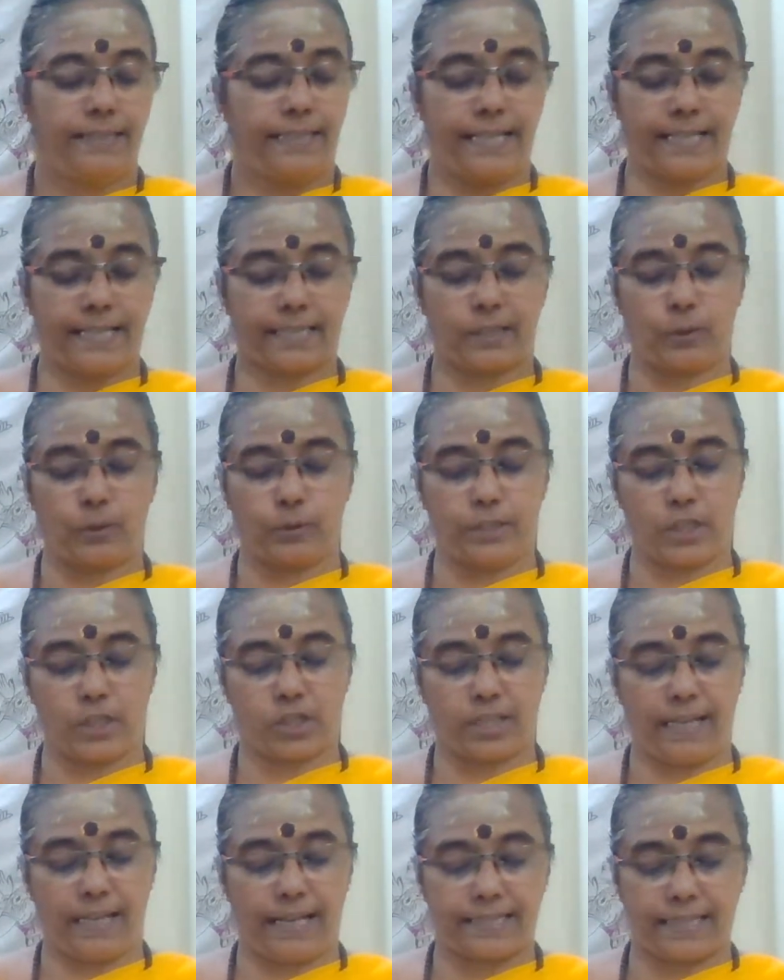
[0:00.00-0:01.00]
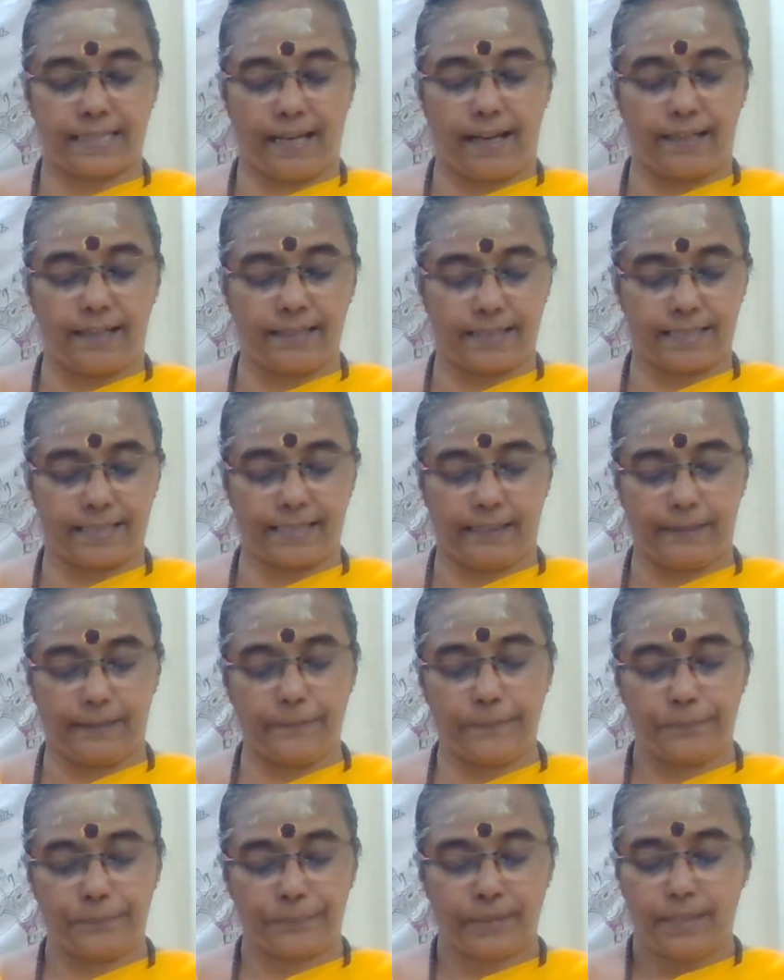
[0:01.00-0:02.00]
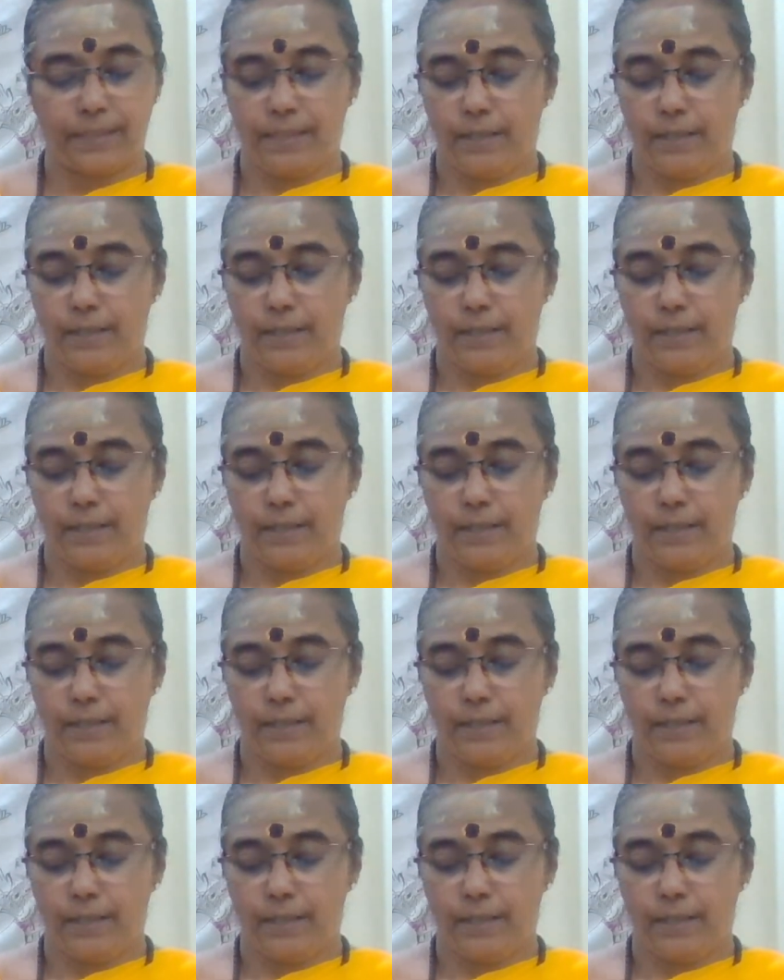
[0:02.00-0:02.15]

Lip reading: is Yudhishthira's answer.